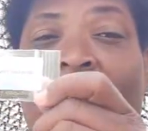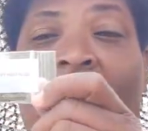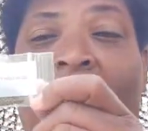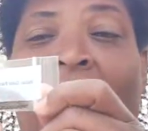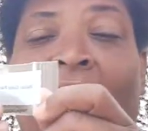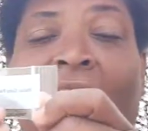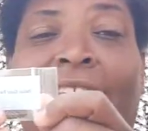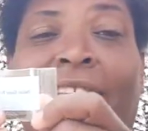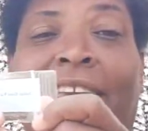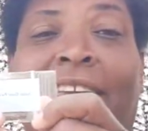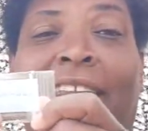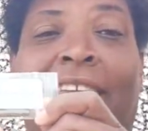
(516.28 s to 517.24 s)
I
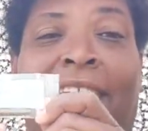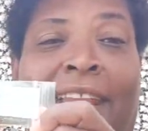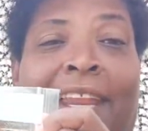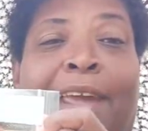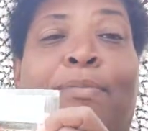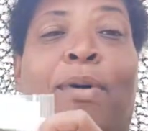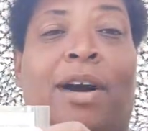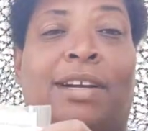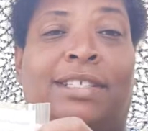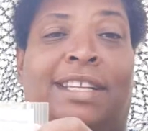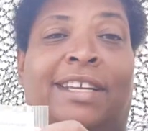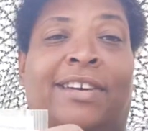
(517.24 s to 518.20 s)
didn't get any
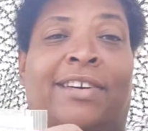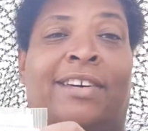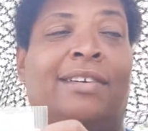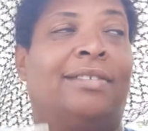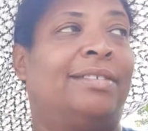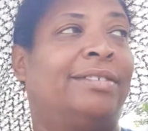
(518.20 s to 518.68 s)
parsley, y'all.